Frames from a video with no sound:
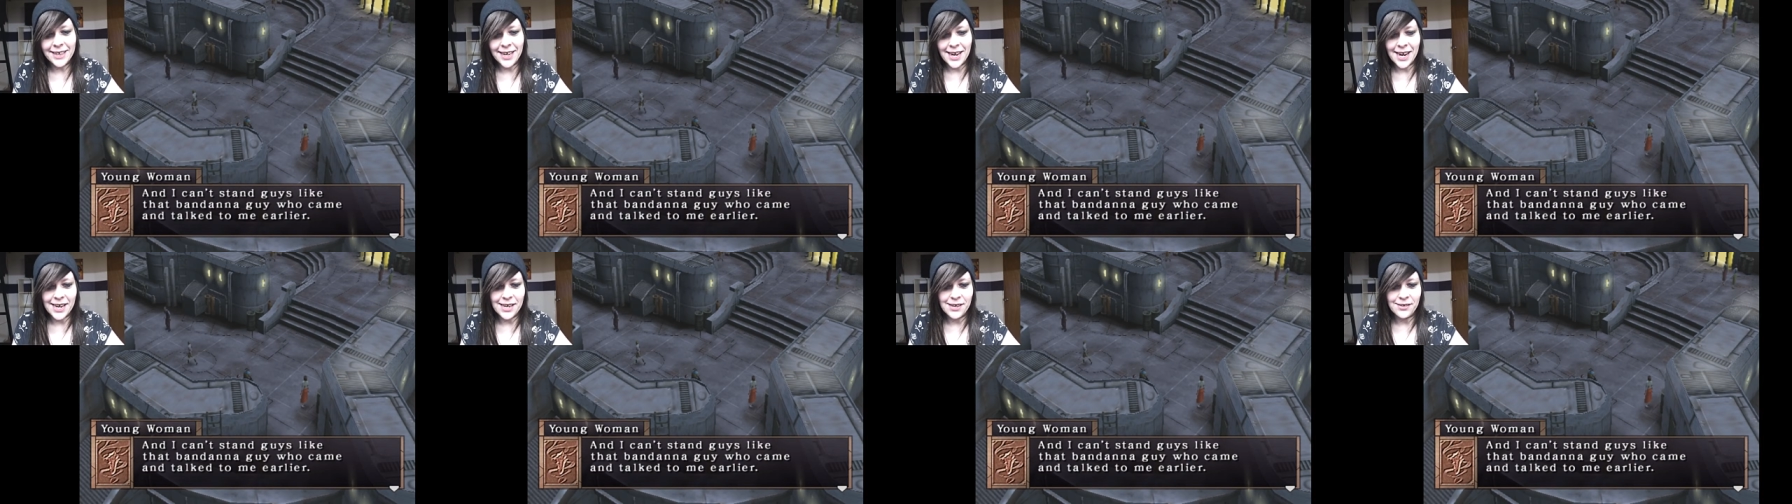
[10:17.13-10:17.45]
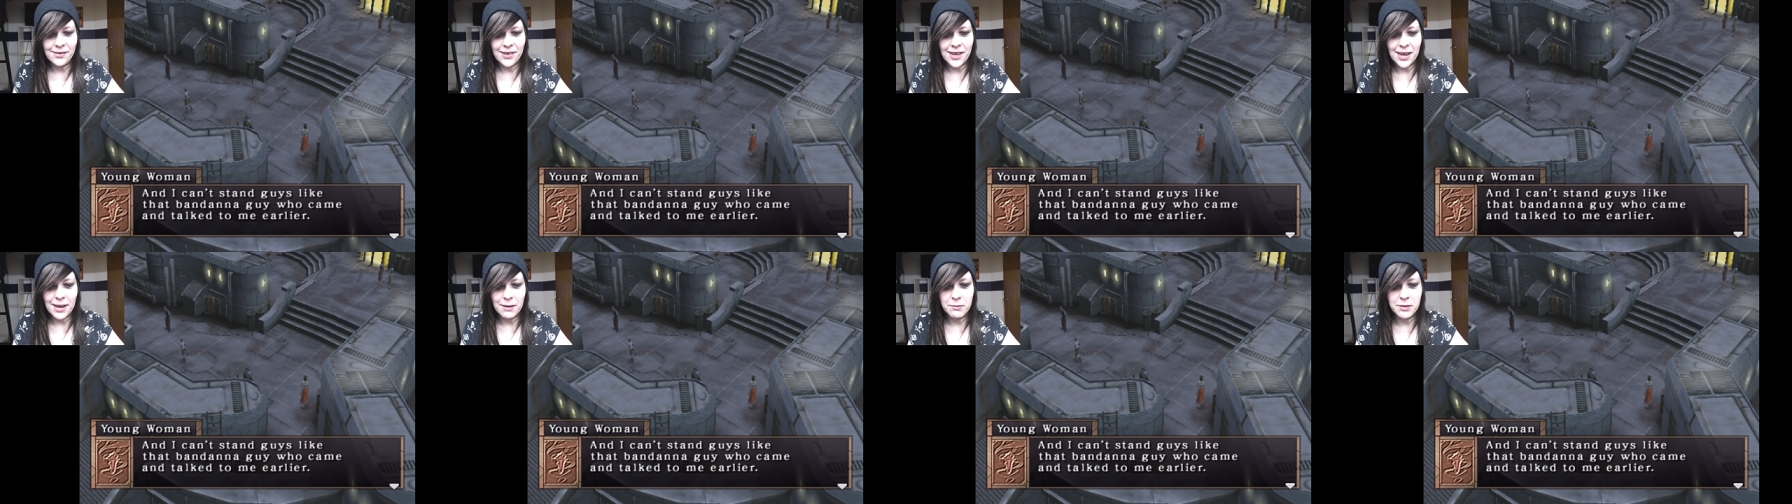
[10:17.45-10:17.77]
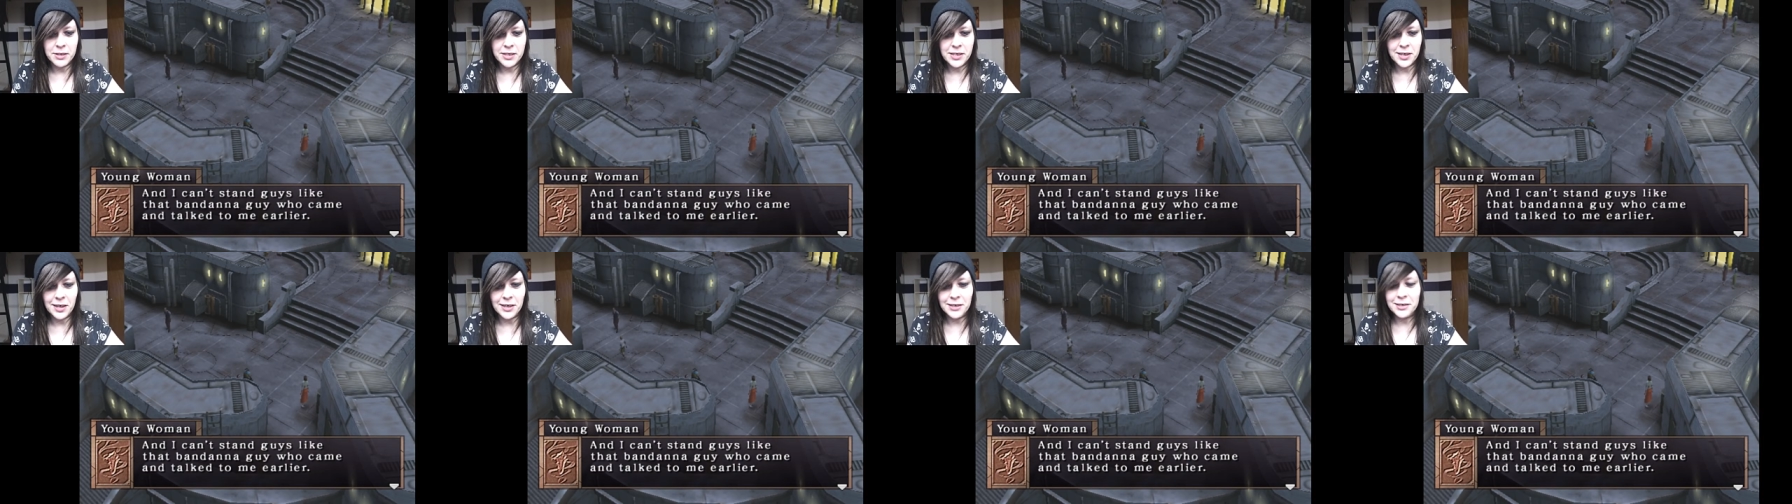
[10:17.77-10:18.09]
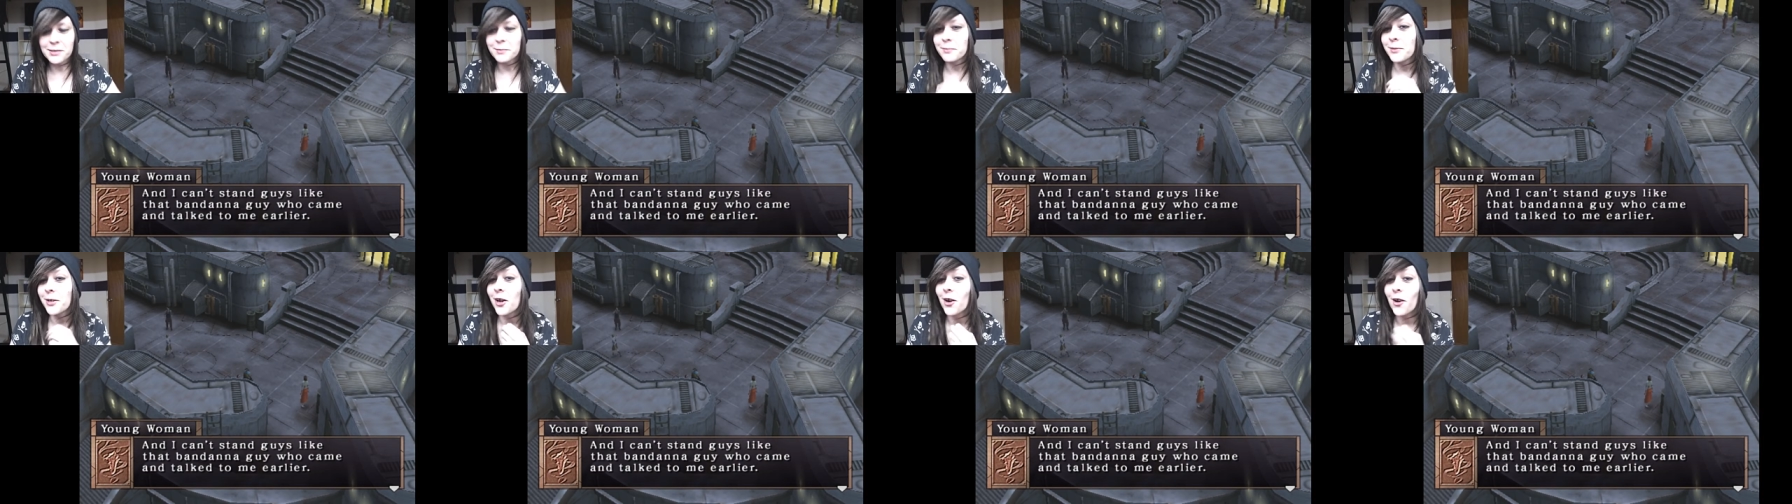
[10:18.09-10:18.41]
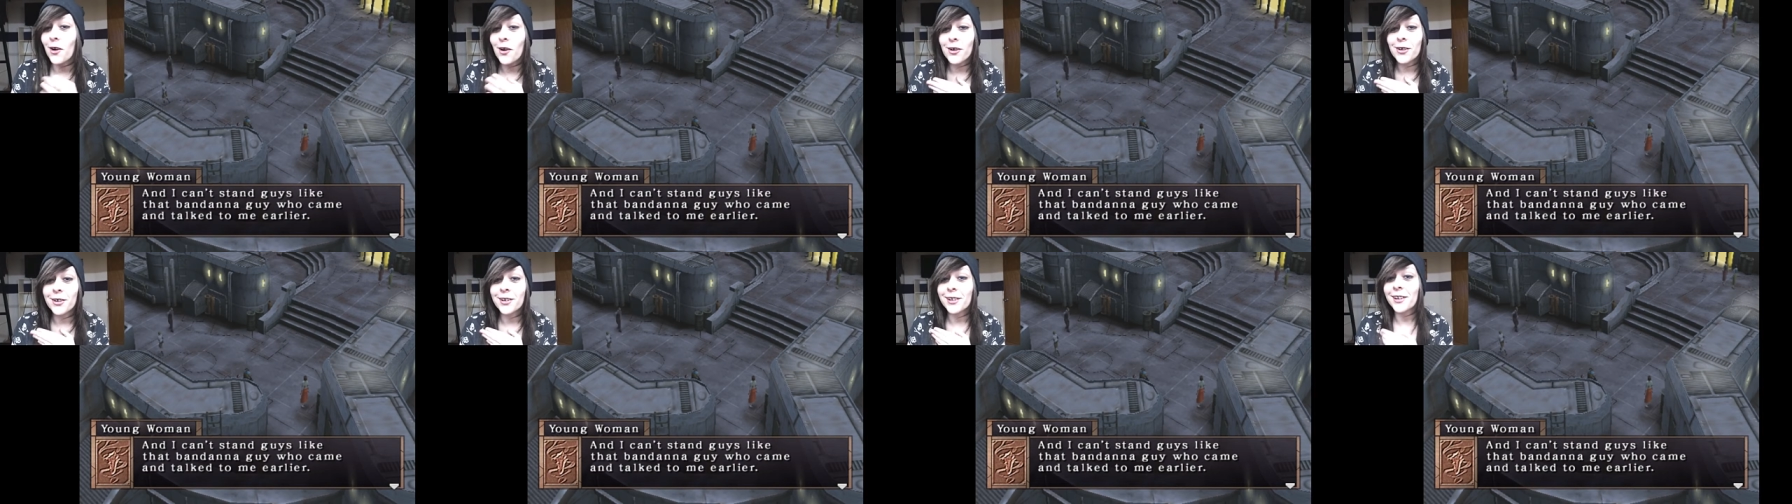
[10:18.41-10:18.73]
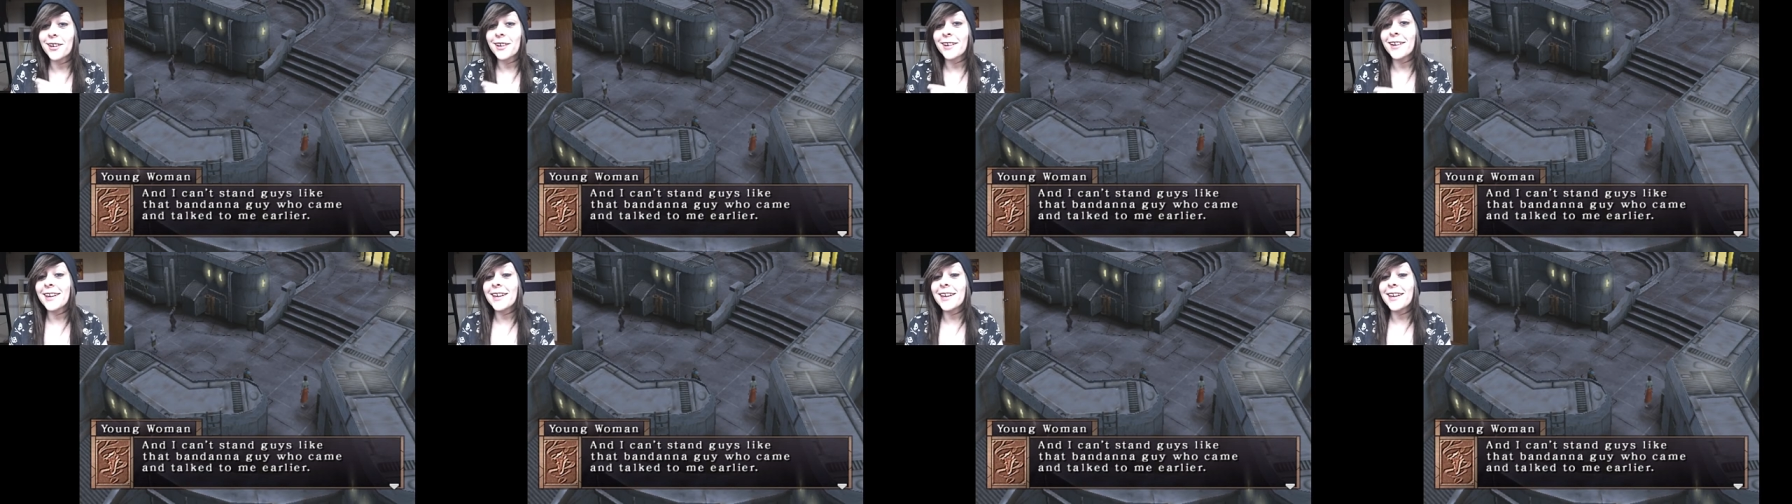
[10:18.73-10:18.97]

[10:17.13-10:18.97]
guy who came and talked to me earlier.